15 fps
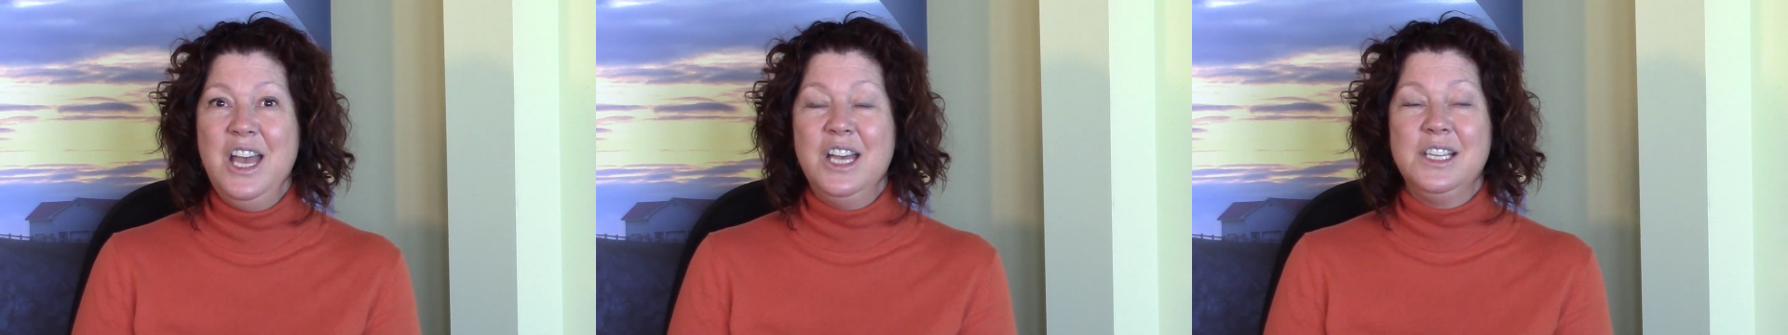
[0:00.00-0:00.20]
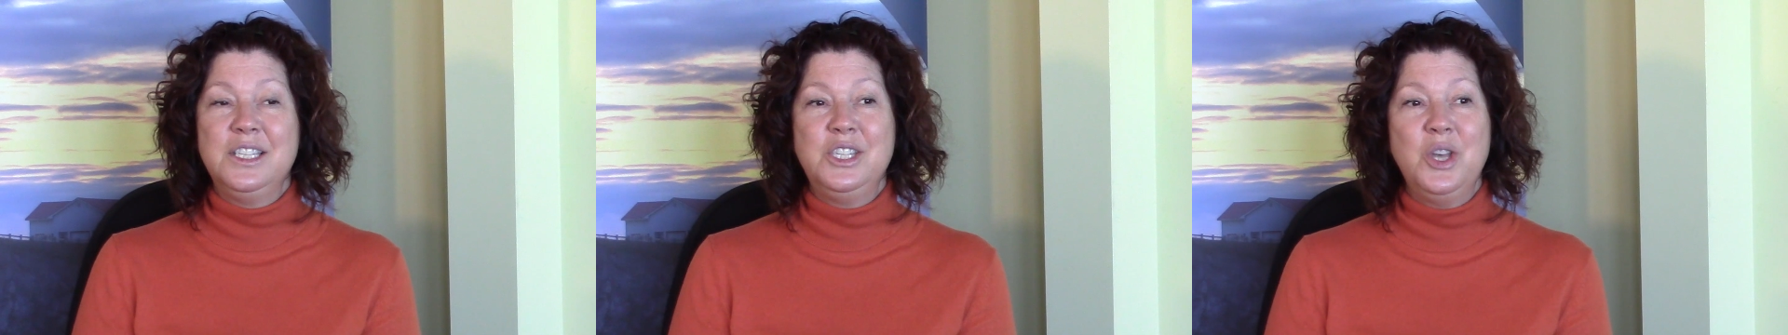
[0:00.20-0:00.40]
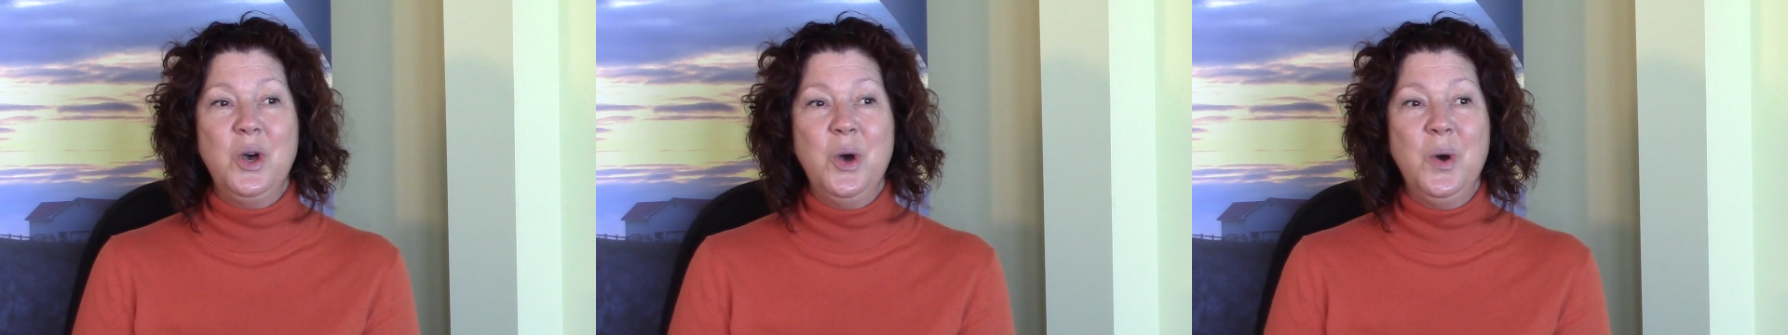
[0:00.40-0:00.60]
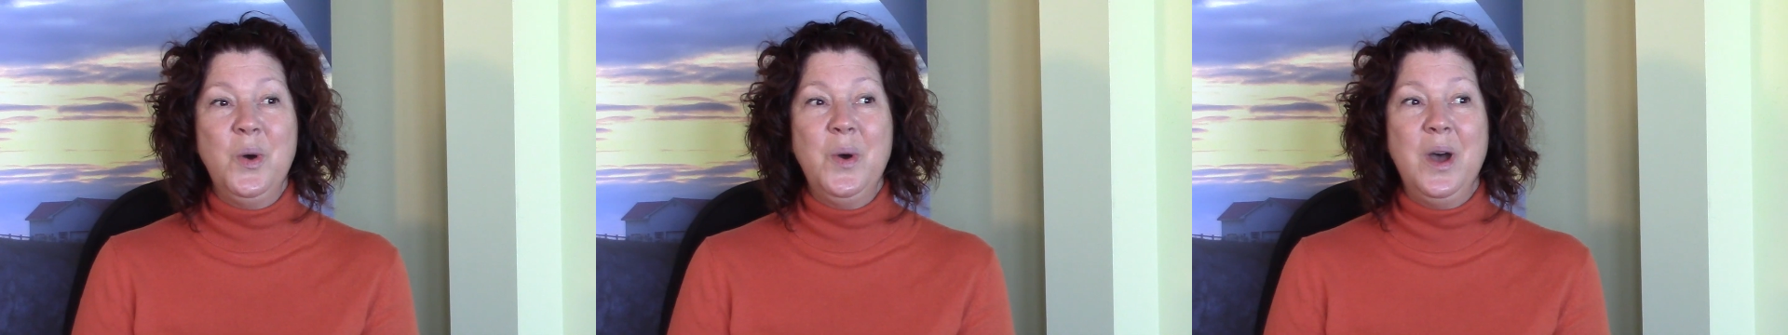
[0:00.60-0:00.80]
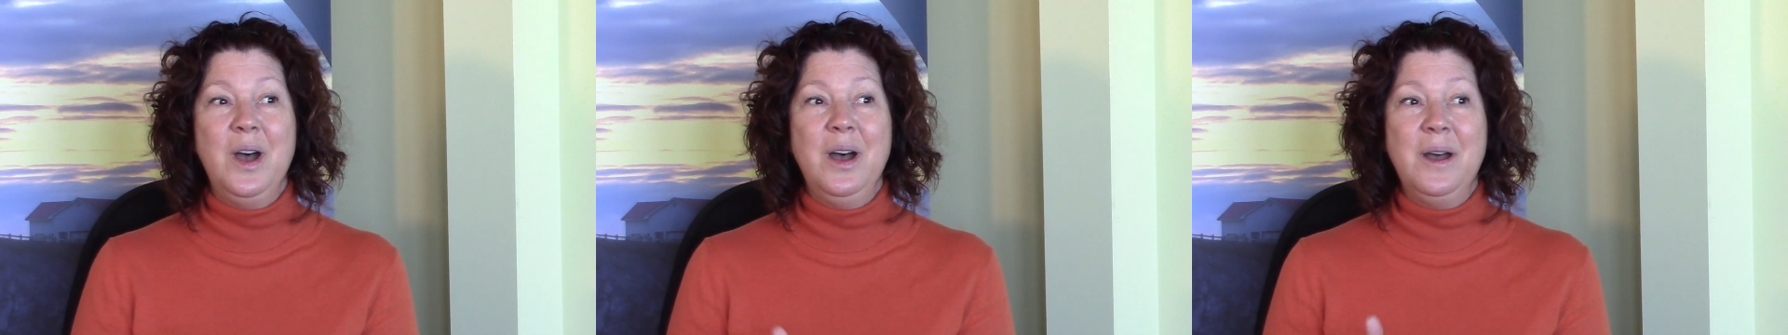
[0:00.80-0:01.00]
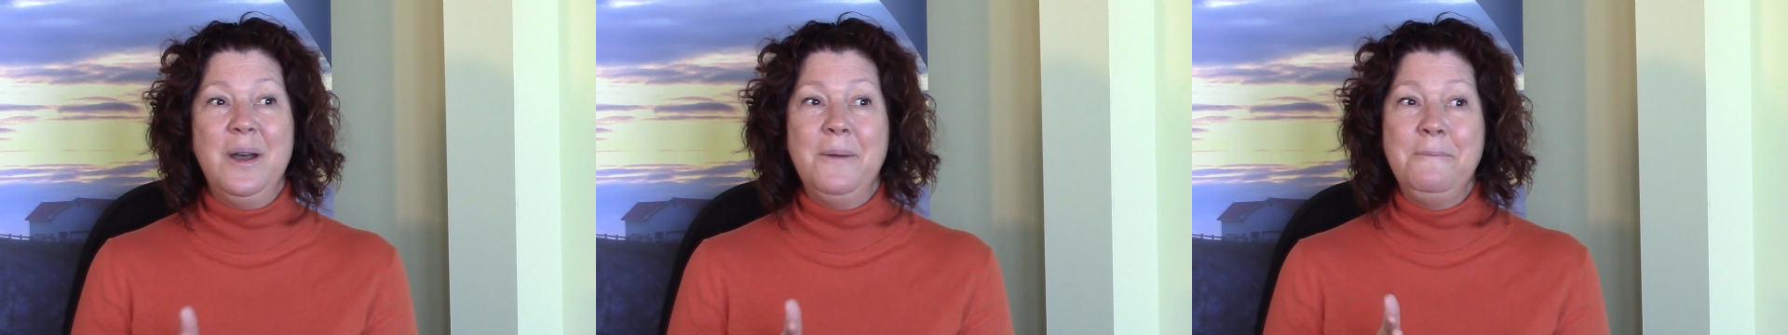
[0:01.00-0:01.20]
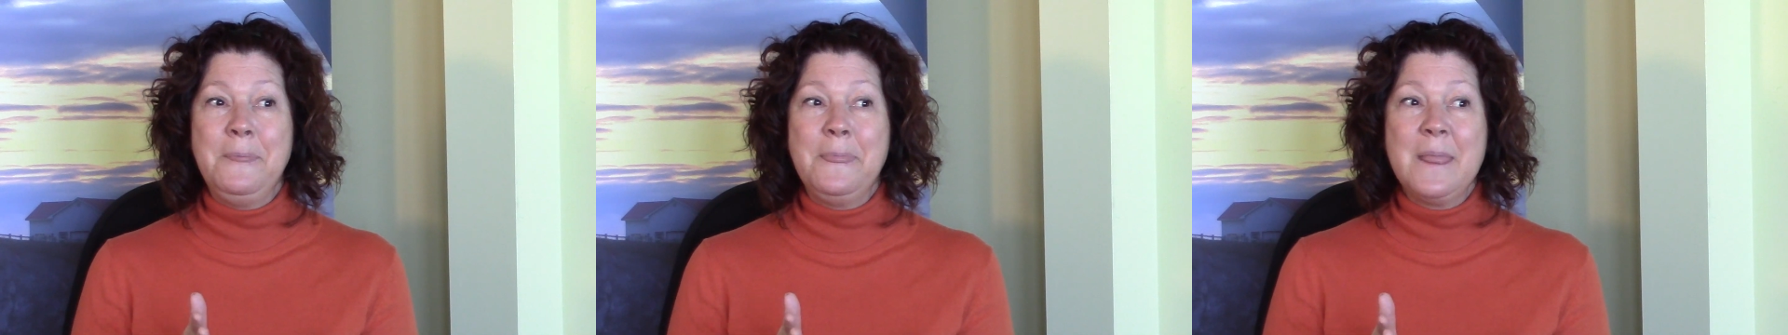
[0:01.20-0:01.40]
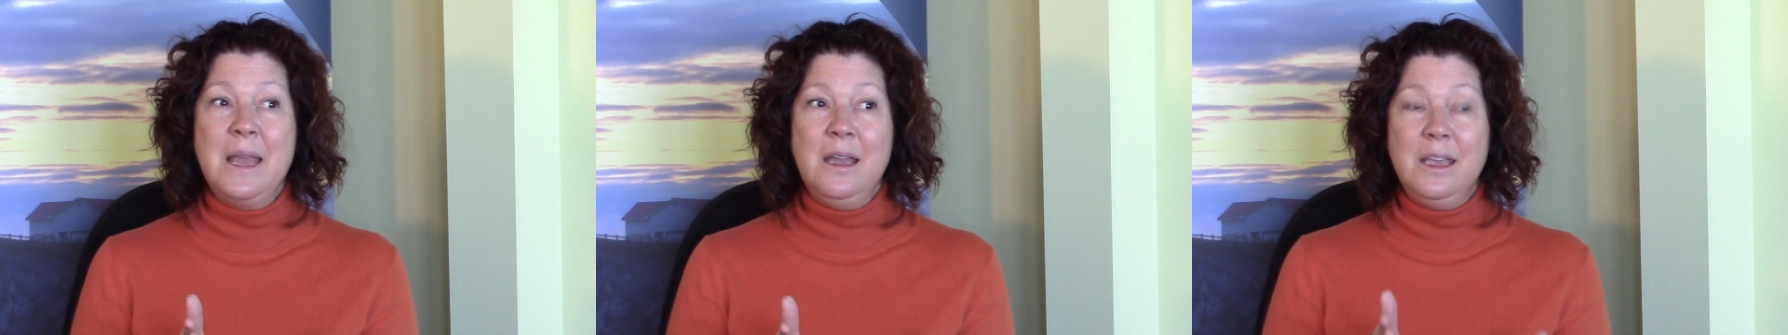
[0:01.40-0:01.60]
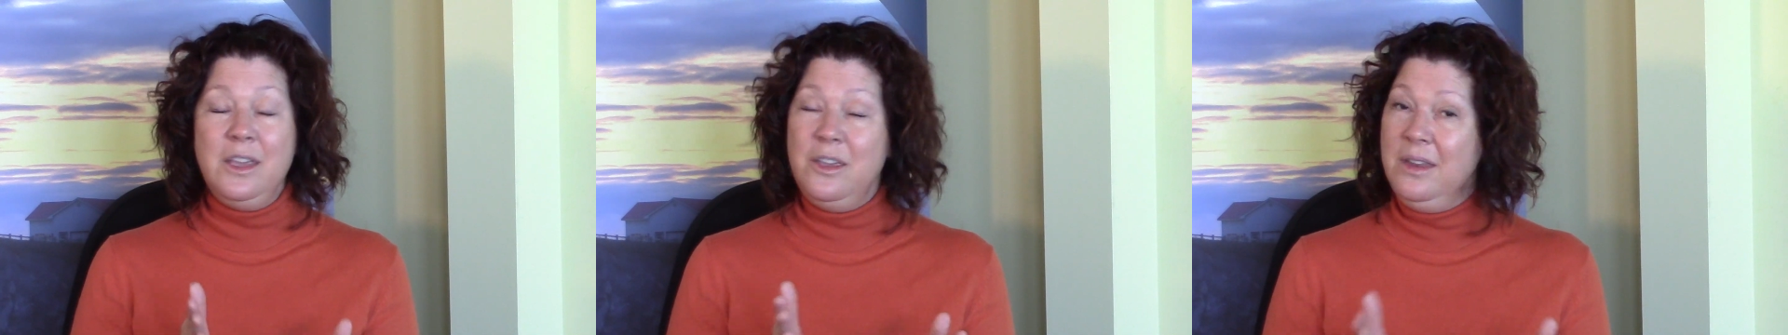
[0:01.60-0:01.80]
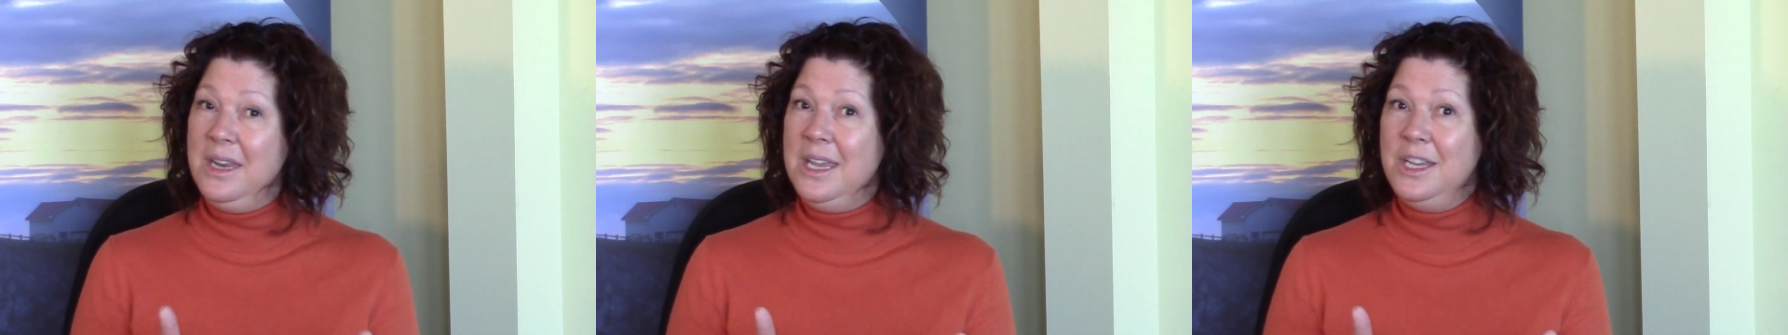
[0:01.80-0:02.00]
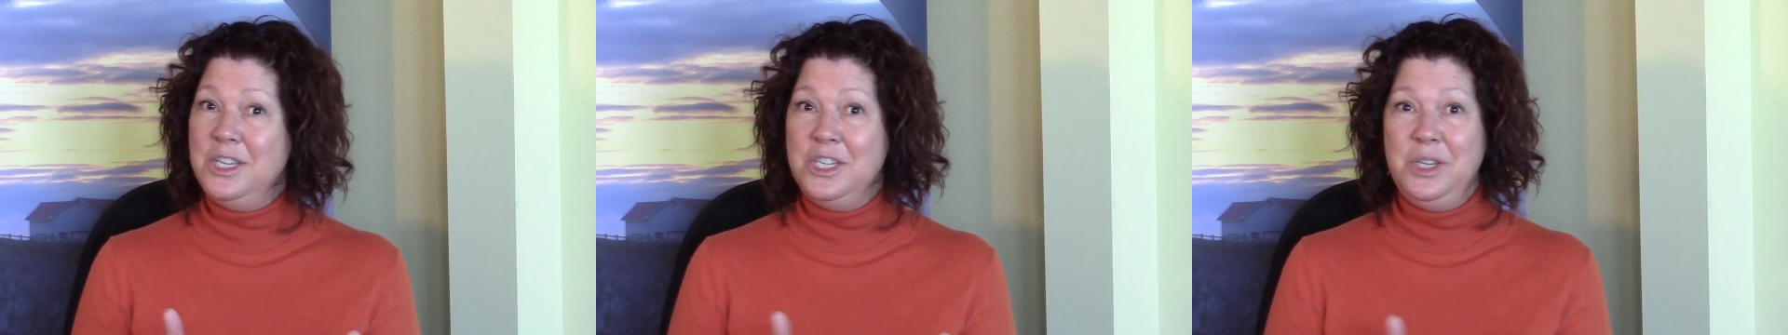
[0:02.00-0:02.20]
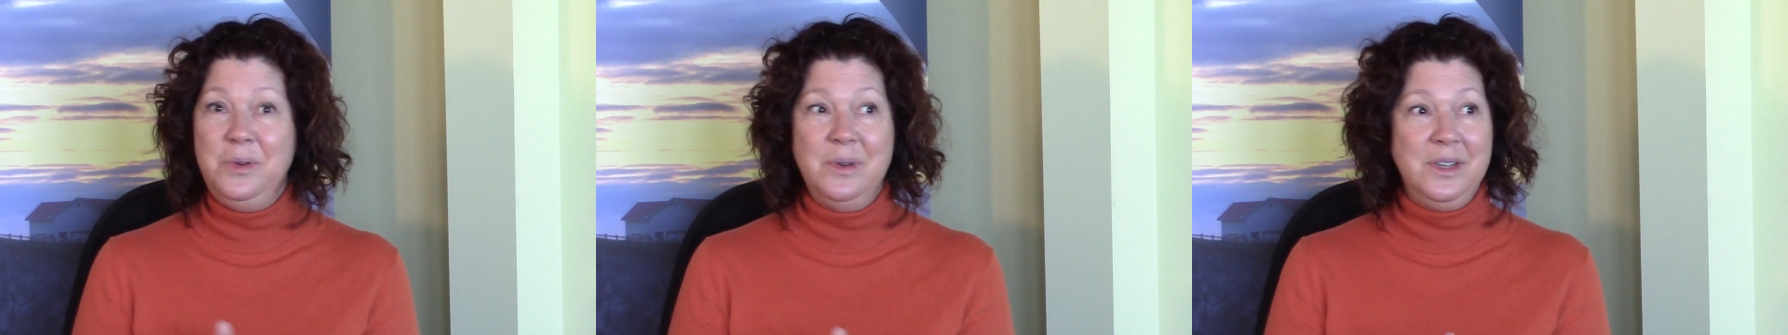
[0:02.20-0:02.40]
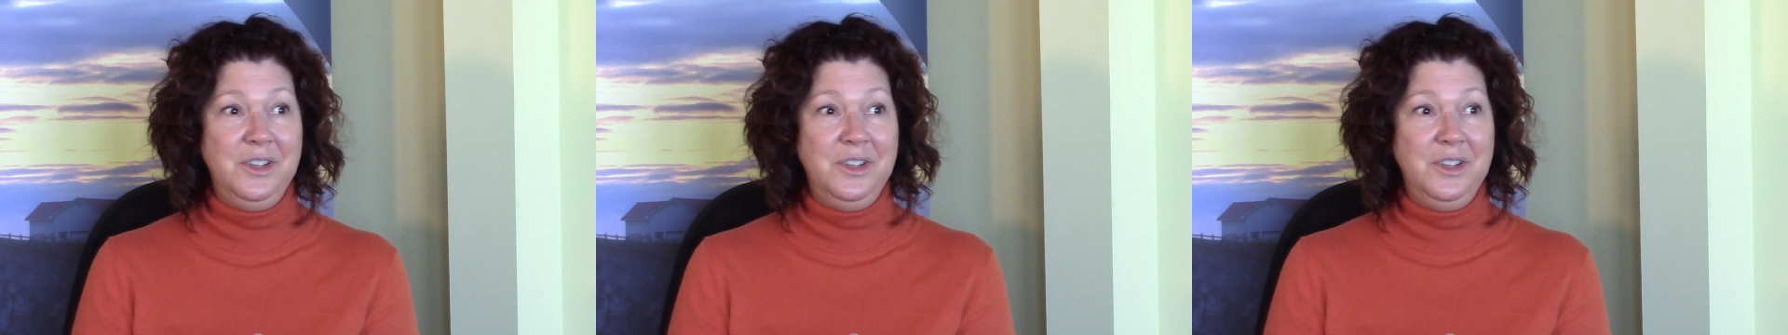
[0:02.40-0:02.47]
So you need to